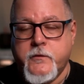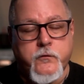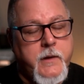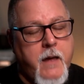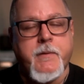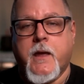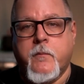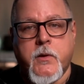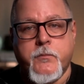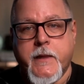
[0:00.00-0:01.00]
do not
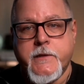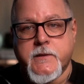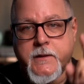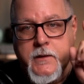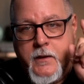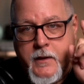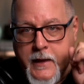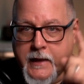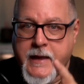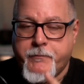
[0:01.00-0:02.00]
become complacent,
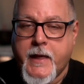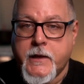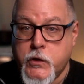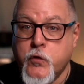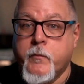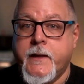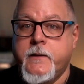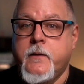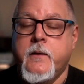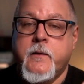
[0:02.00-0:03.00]
and keep that
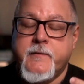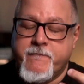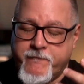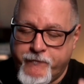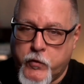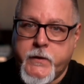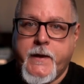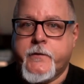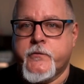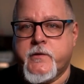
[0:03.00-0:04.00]
human that fully
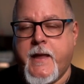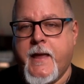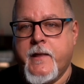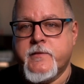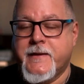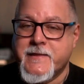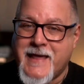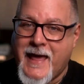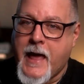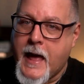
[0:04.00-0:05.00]
understands and is
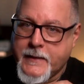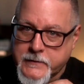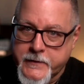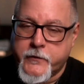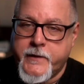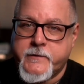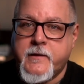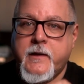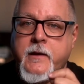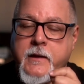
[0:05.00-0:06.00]
AI literate
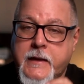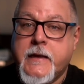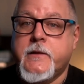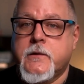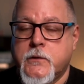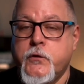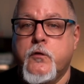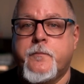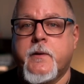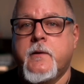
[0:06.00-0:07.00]
in the
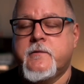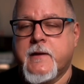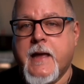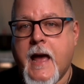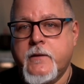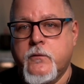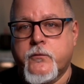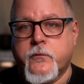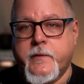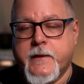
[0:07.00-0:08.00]
loop to guide you
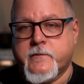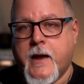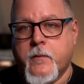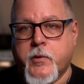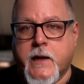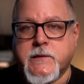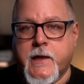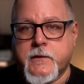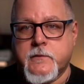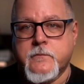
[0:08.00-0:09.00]
through the entire
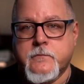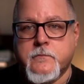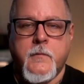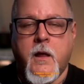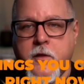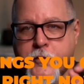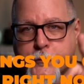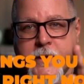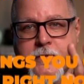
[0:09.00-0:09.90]
process. 3